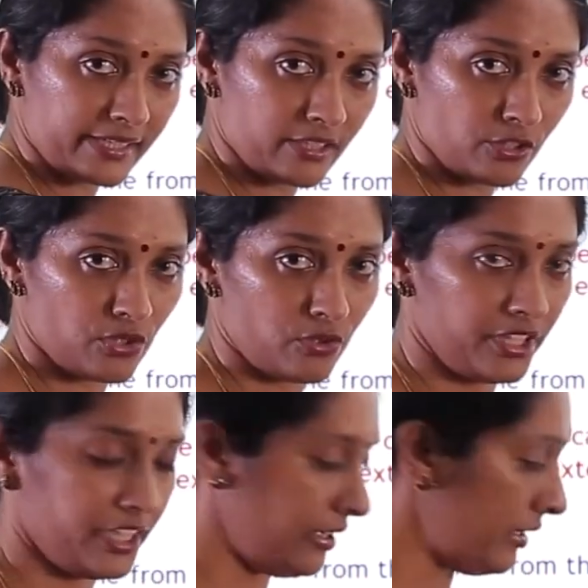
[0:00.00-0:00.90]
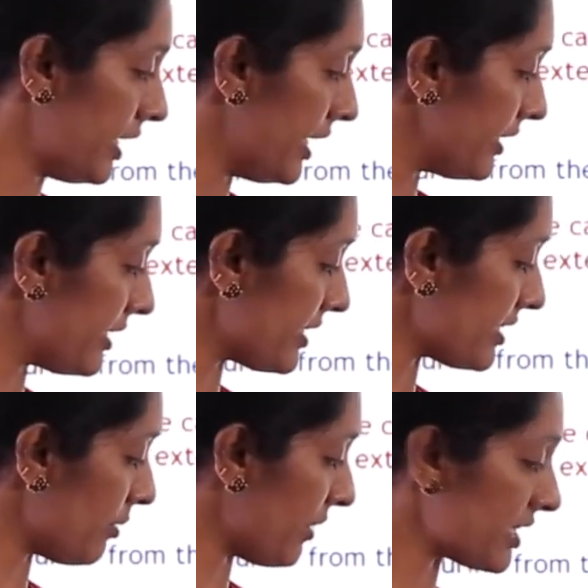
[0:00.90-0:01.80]
is shown here. This
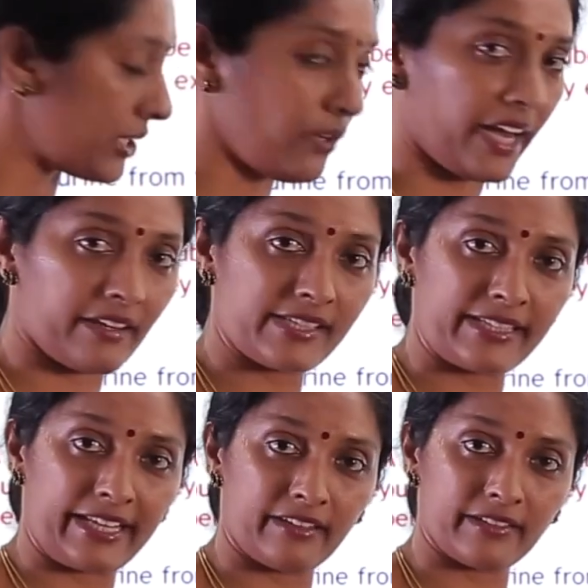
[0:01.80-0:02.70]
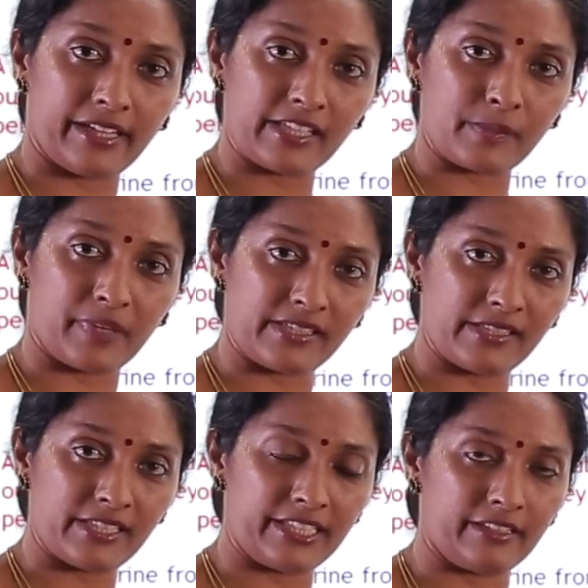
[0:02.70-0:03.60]
is the muscularis layer that is
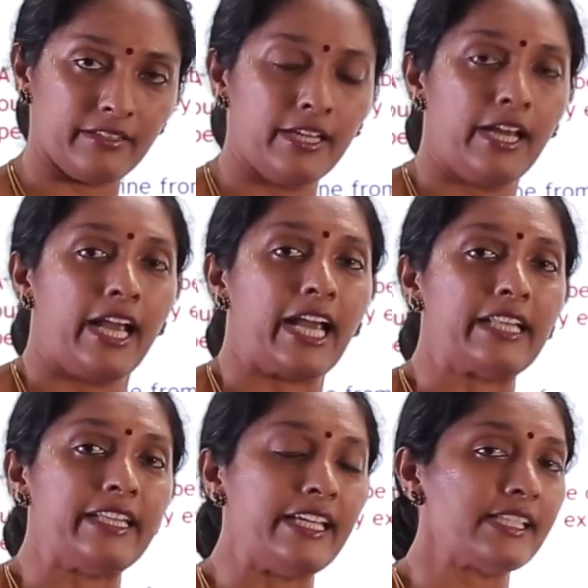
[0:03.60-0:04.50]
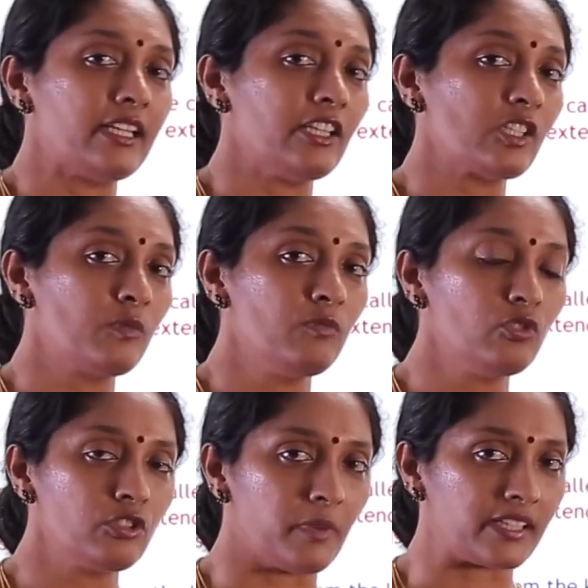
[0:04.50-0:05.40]
present here and these are
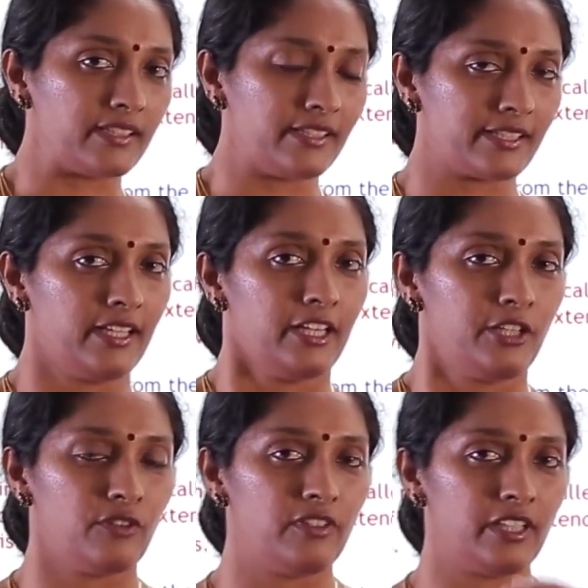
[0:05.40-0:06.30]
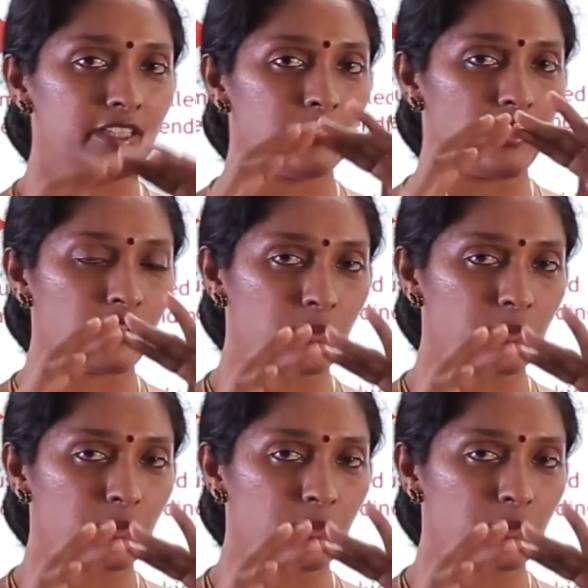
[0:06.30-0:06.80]
smooth muscles. You have learnt about